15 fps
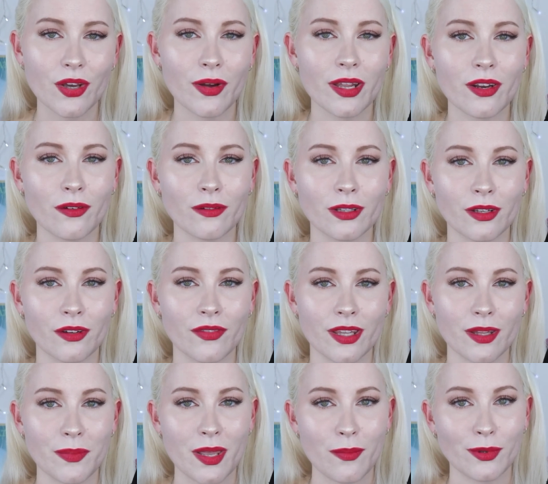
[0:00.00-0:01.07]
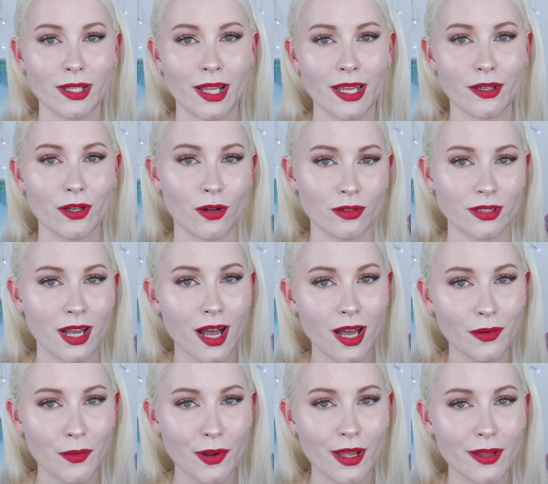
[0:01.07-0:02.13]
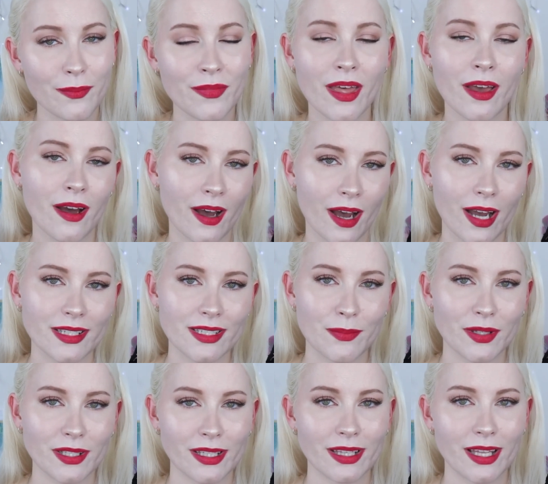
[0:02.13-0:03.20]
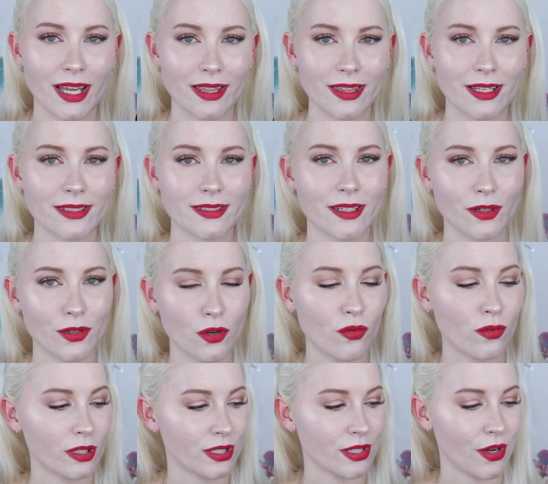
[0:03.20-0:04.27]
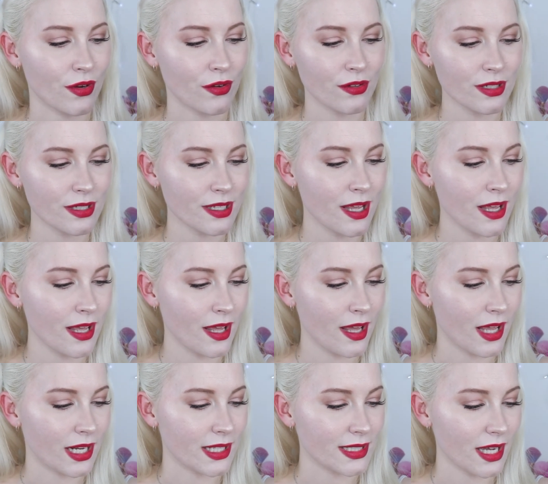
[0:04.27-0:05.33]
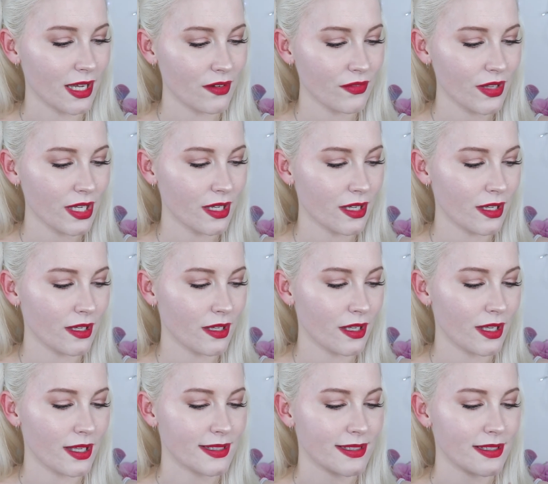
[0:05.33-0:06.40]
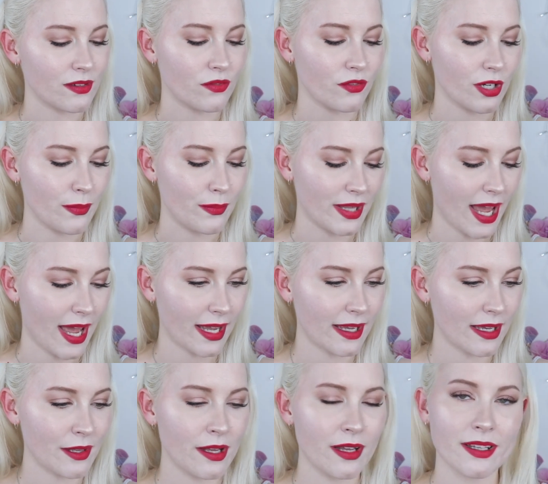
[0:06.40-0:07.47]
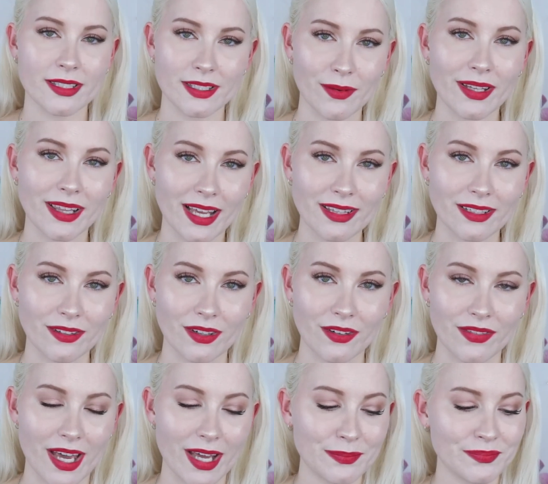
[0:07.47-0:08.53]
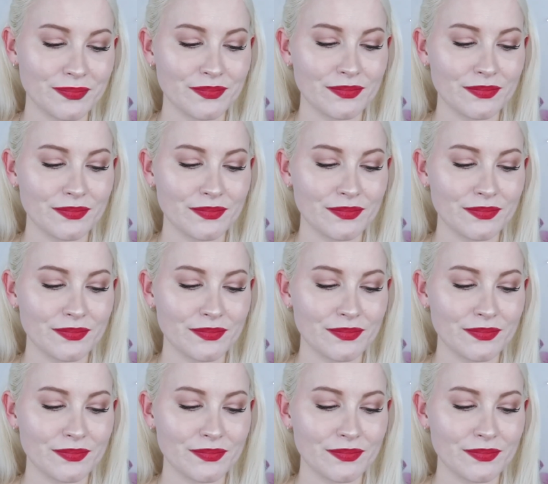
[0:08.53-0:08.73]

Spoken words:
though I know a lot of other people like gold hardware. I typically like things that are cooler toned, and it's kind of like a silvery black, so I like the look of that.